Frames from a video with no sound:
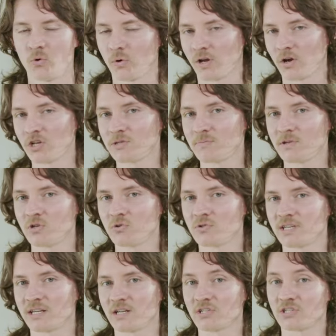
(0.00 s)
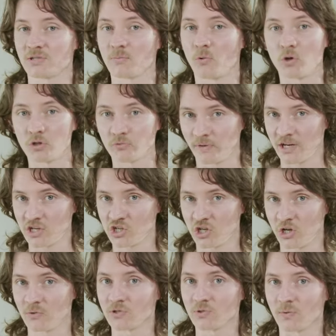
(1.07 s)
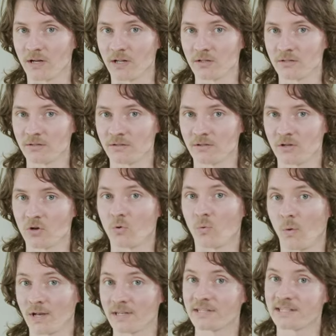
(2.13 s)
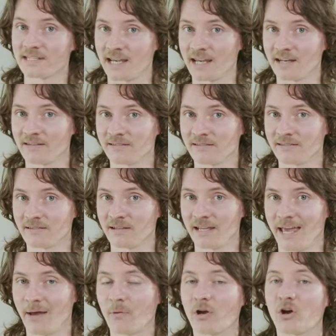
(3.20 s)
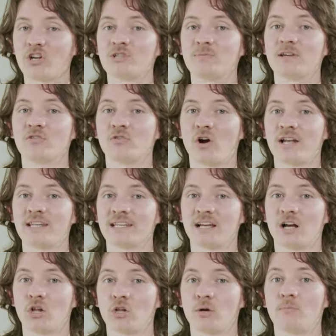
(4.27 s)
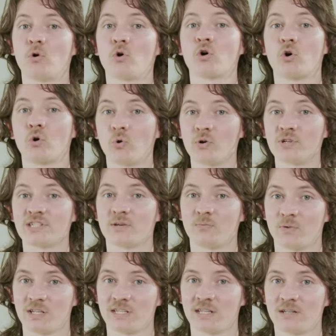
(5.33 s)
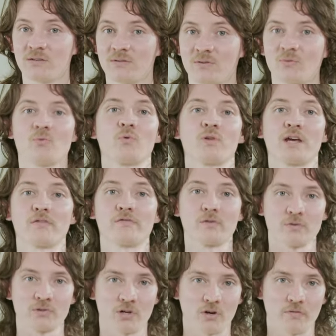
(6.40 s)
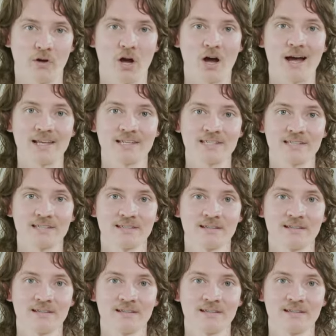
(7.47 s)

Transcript: We're going to be using a smaller ratio as well, 1:10, and we're going to be grinding a lot more coarse than we did with our filter over ice.